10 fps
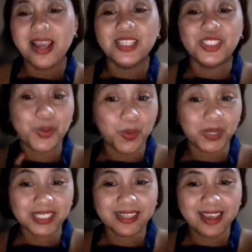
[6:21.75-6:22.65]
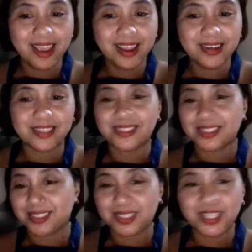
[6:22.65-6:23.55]
So once again, this
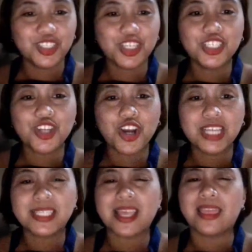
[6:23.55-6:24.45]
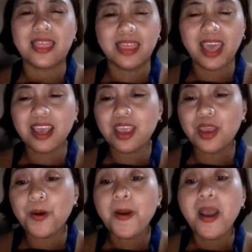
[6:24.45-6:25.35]
is Teacher Joyce and thank
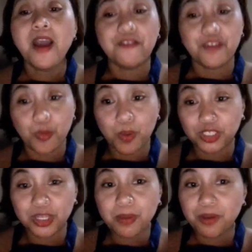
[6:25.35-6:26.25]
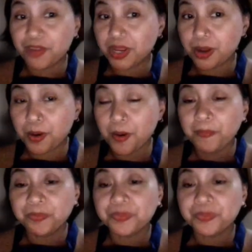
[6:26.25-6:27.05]
you for watching my video.